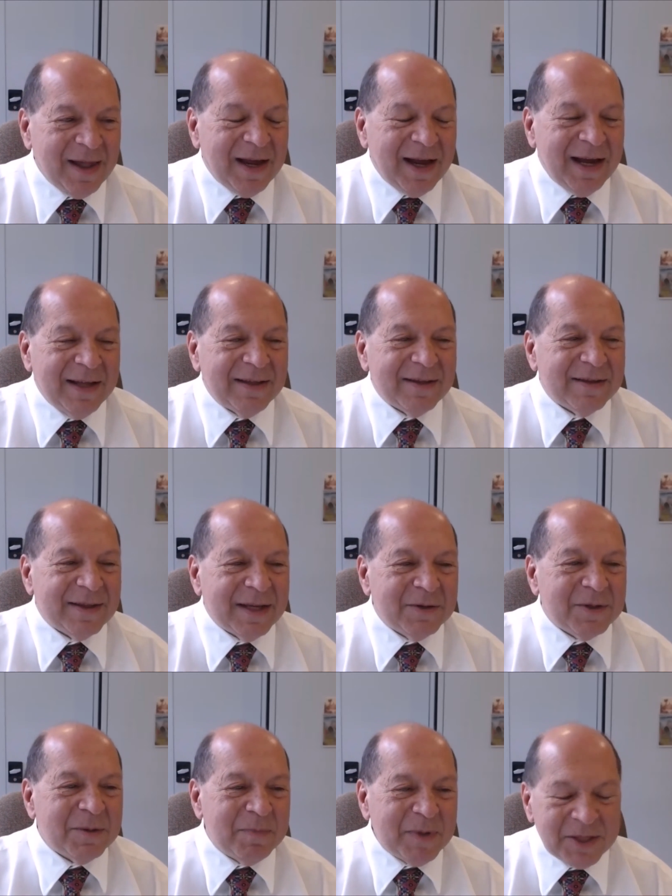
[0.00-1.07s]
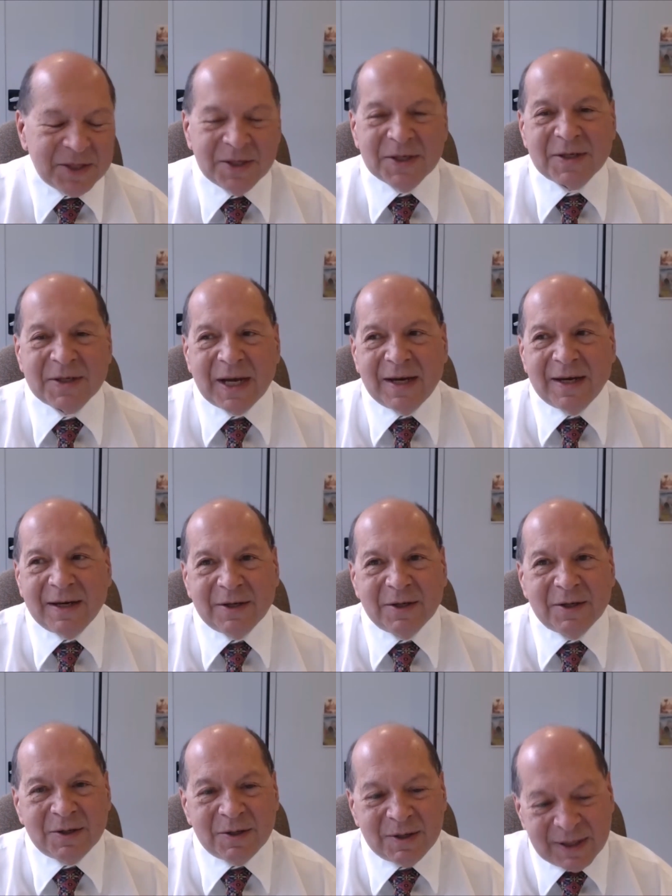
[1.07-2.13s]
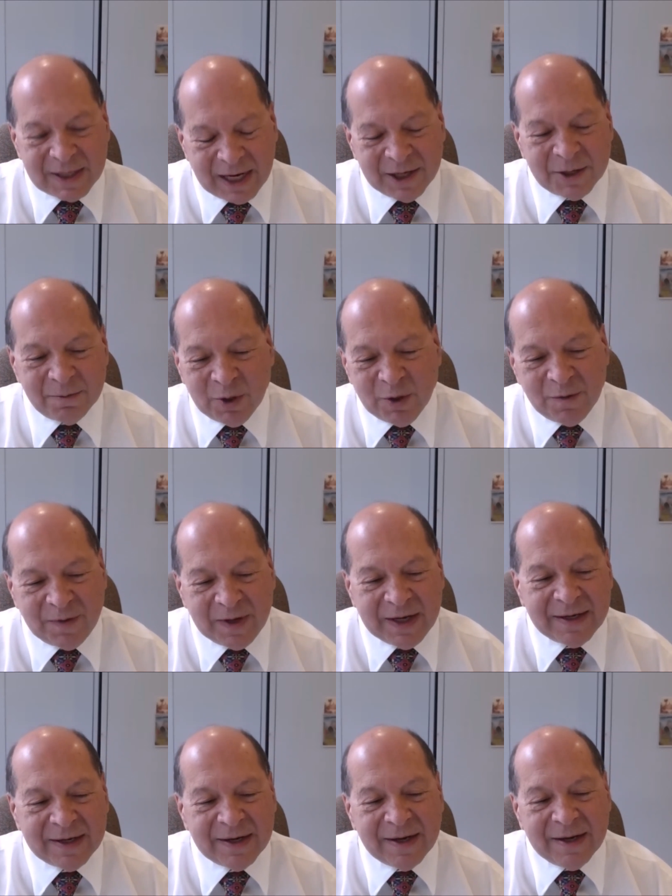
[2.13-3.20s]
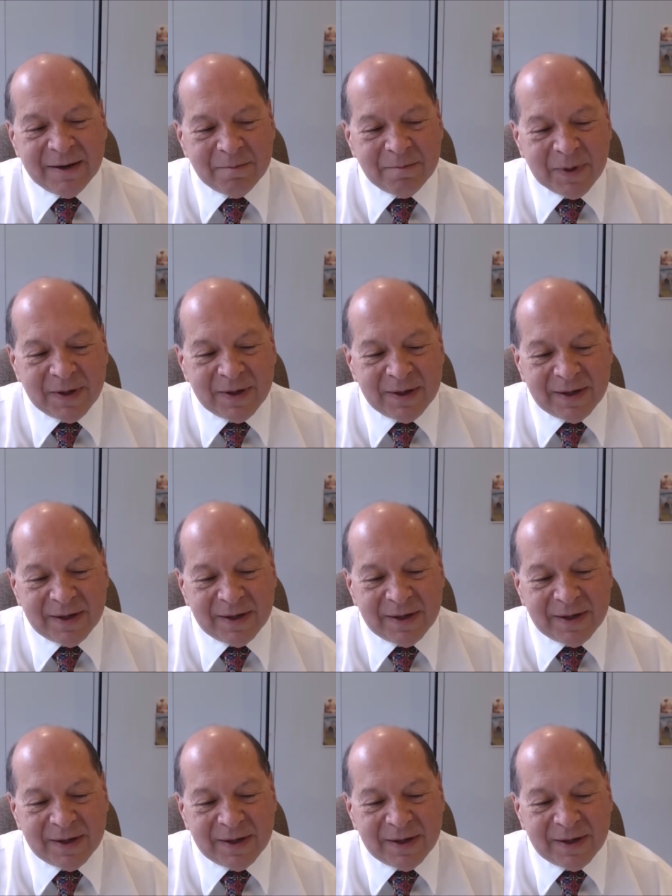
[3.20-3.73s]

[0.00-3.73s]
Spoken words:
And there was a business going to move in, but